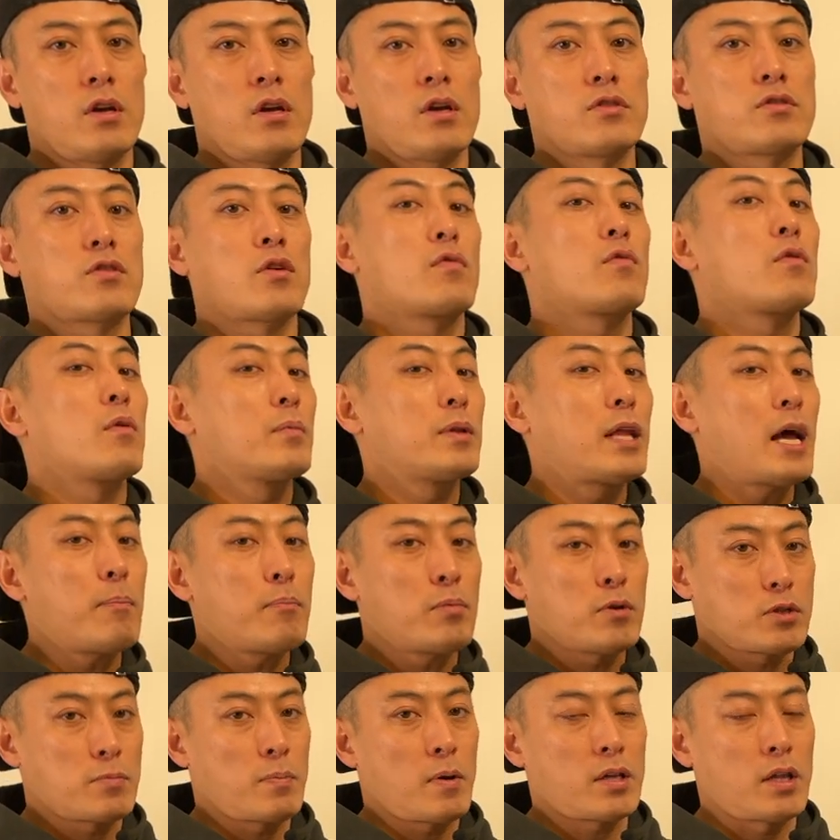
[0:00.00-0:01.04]
So from that
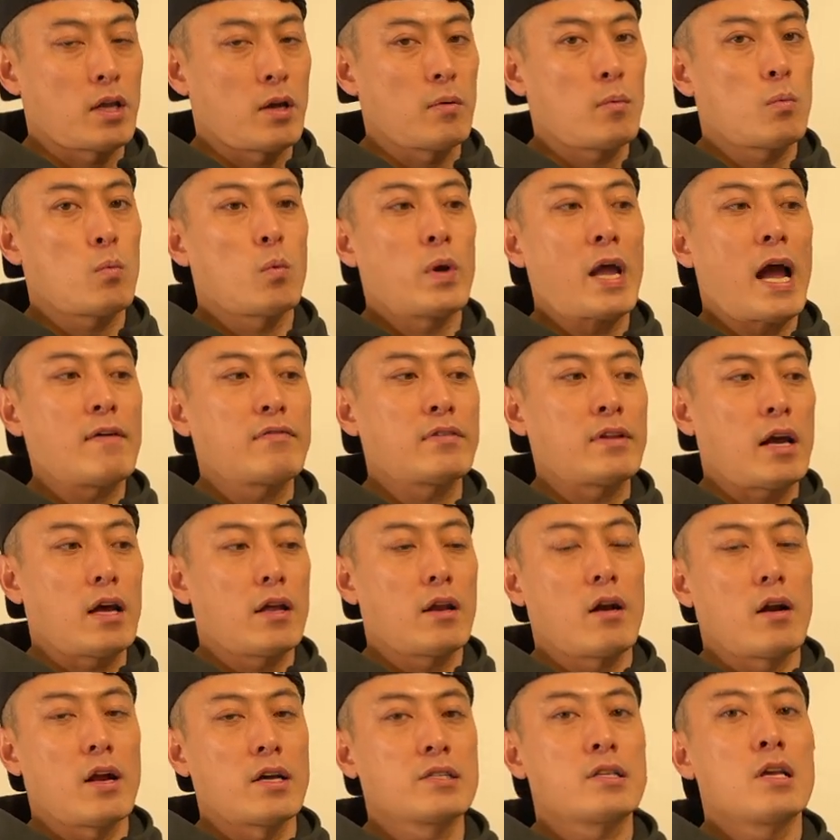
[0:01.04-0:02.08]
perspective, we have to
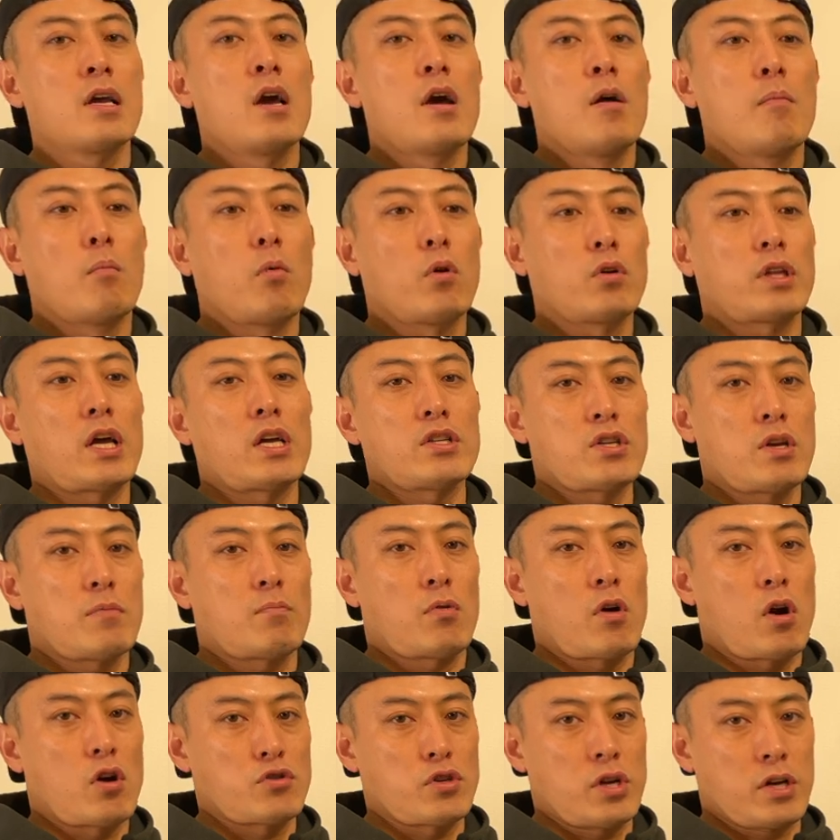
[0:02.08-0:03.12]
analyze multi-chain
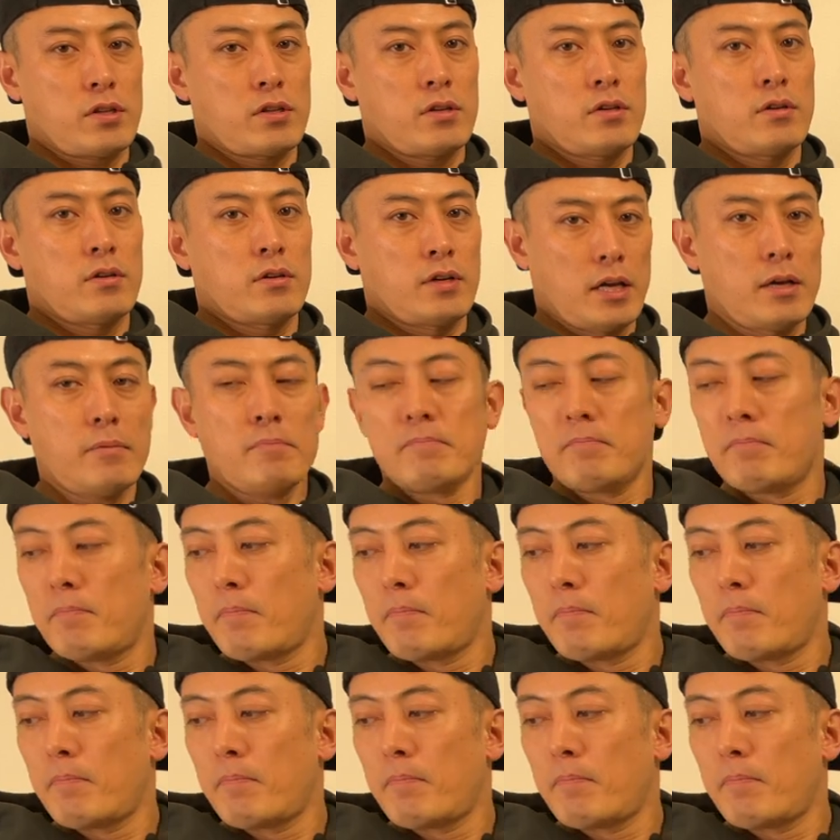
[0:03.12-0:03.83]
project, okay?